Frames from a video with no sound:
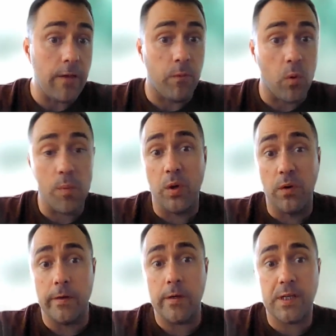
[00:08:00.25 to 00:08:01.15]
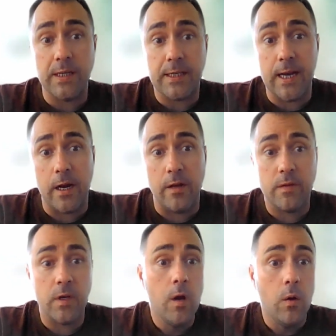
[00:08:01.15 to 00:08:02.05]
for perverse
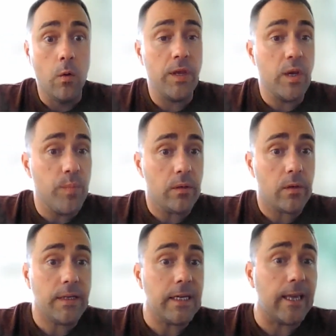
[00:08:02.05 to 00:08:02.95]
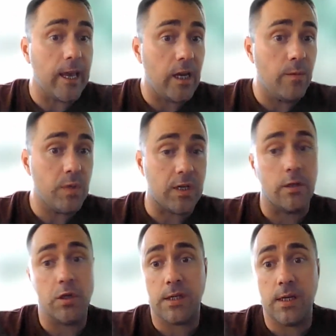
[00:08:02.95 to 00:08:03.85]
incentives or the ability to game
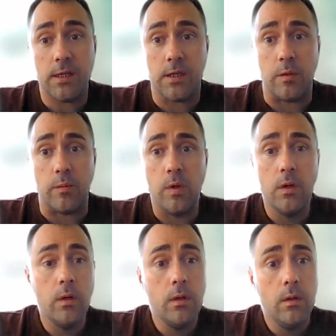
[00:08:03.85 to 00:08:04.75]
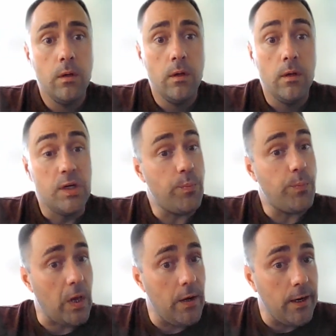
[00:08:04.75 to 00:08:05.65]
such a system.
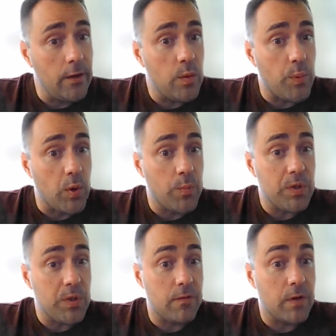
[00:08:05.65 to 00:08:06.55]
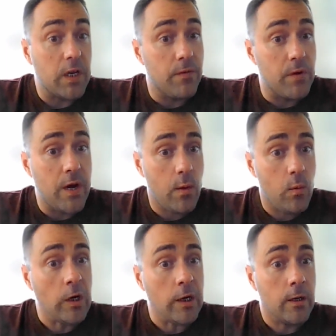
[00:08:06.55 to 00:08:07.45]
Depending on the purpose of a given
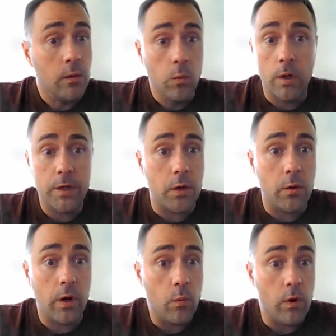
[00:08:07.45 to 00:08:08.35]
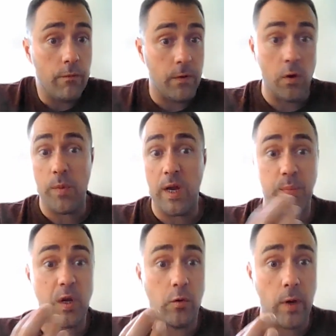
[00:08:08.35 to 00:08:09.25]
network, one token, one vote might
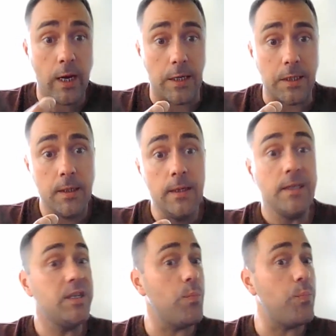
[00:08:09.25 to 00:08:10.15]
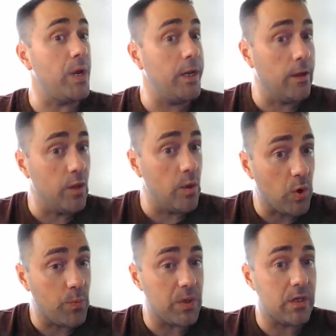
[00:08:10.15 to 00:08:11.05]
be great. Depending on the
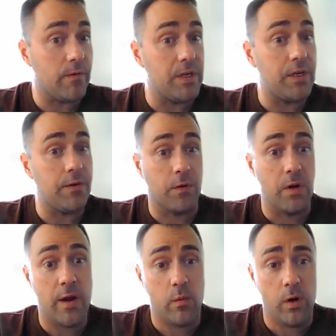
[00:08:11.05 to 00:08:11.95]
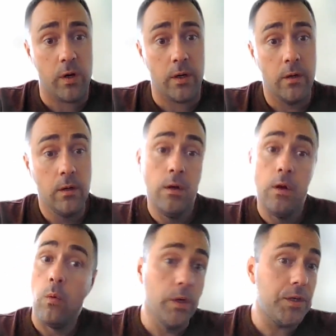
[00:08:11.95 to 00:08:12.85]
purpose of a different network,
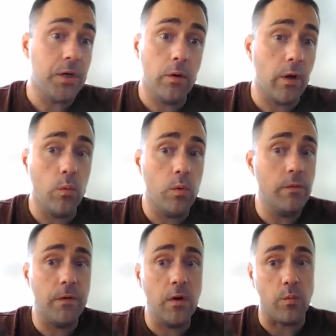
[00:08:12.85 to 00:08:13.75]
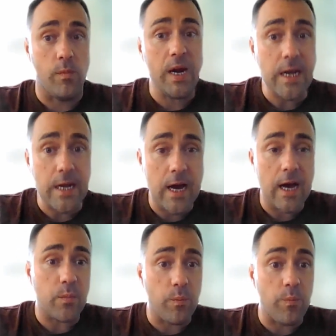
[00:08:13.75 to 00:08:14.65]
one token, one vote might
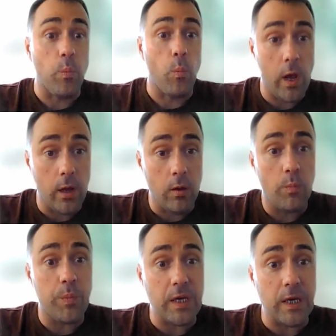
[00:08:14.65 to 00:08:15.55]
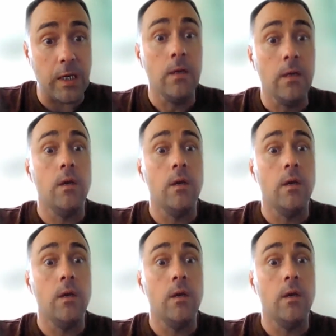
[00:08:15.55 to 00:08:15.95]
not well be